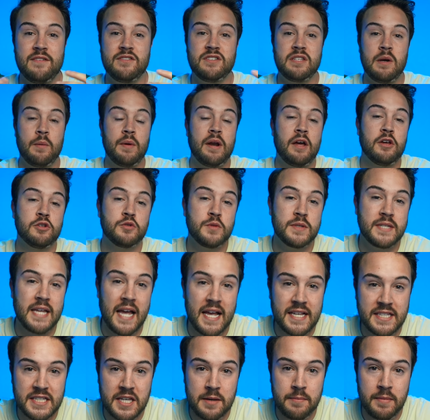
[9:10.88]
if someone else was
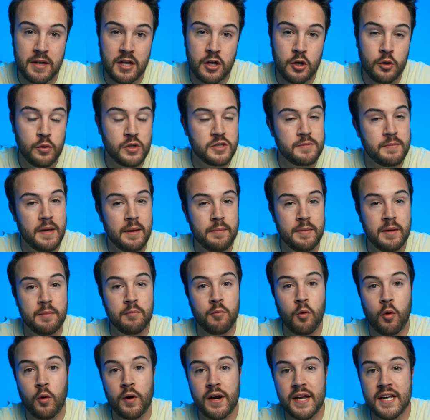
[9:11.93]
asking me who was maybe
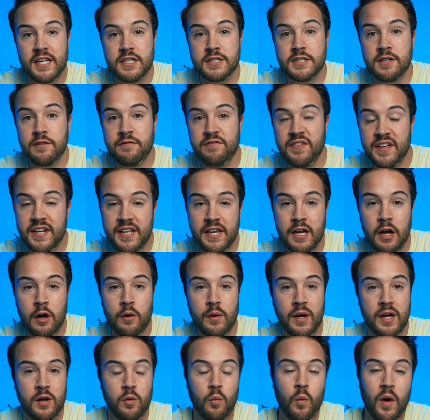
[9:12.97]
more into
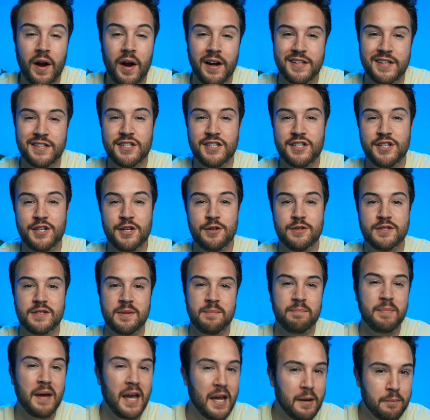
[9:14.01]
video and wanted to do some
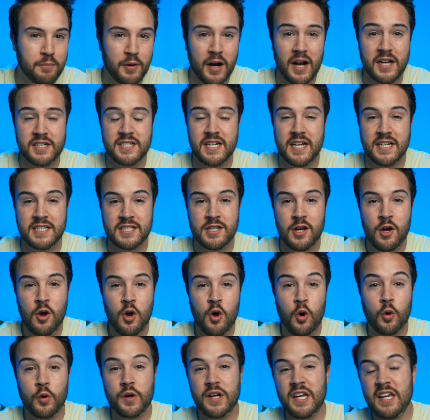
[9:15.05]
paid projects
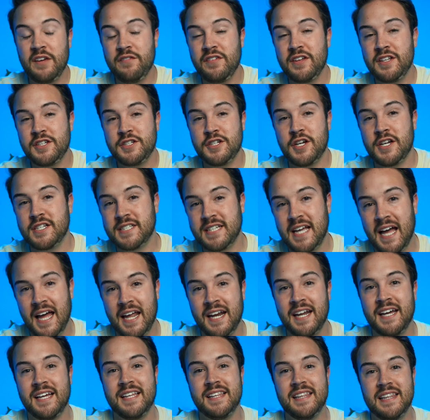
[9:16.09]
or even just
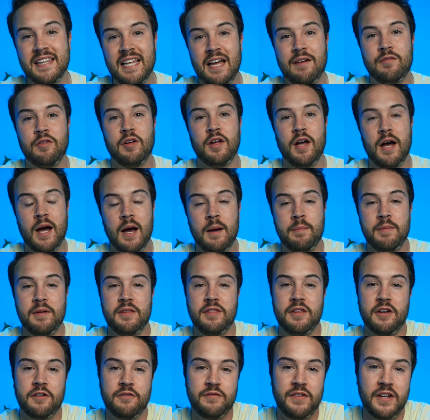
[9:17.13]
kind of level up
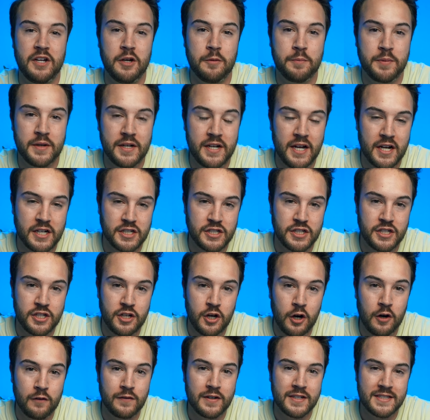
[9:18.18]
their video production
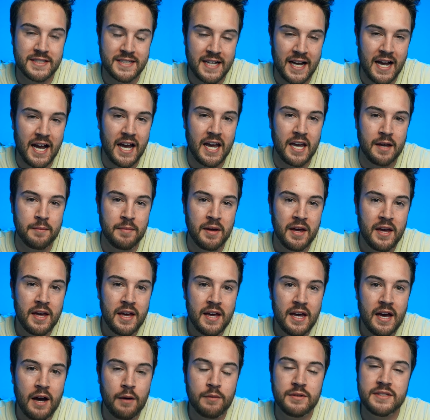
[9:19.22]
over time,
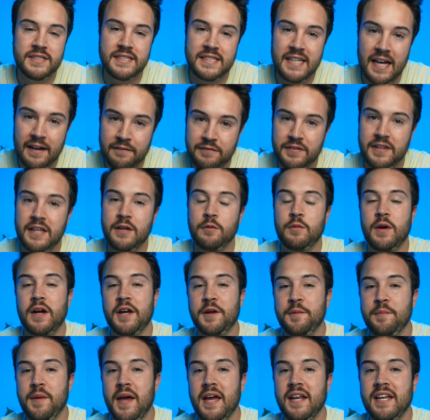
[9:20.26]
I would definitely
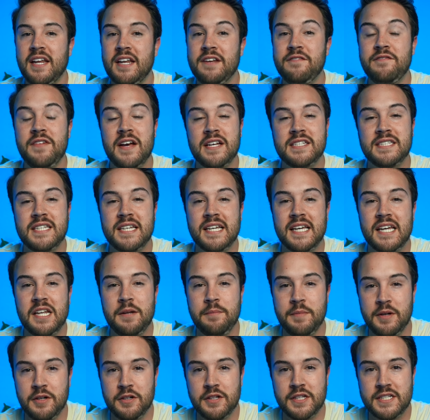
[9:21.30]
recommend investing in a
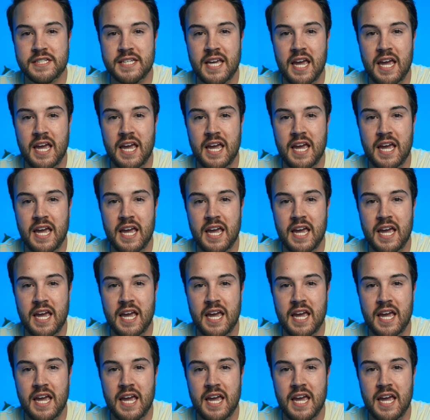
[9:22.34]
mirrorless